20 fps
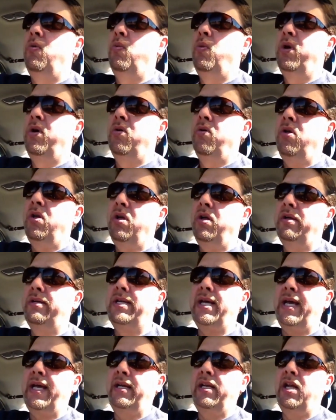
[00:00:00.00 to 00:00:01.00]
we'll
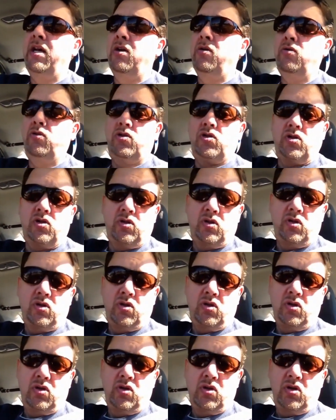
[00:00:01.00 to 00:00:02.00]
take notes,
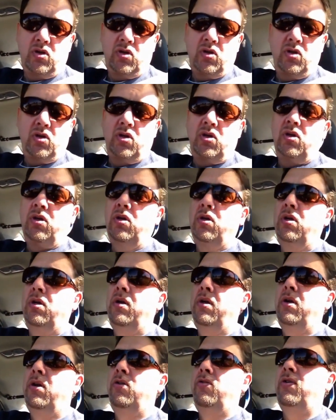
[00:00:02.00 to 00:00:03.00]

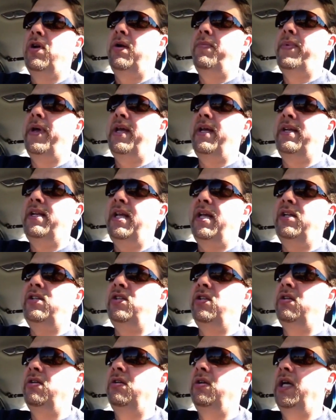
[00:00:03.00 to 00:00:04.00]
try to pay
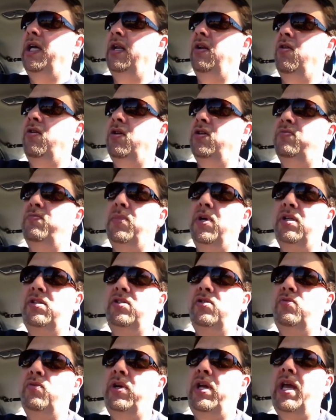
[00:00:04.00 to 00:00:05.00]
attention and learn as much
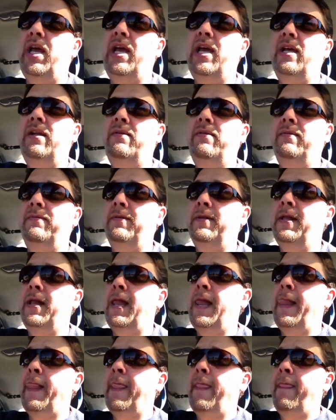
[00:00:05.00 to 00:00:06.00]
as we can.
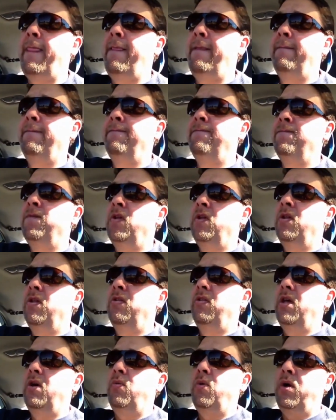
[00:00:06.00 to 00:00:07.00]

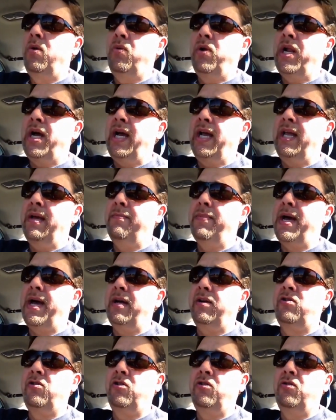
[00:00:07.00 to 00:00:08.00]
That way when I get
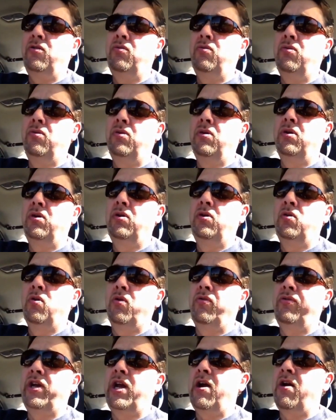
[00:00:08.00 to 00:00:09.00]
back to
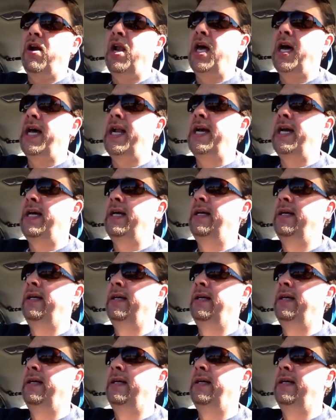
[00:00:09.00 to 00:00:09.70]
North Carolina,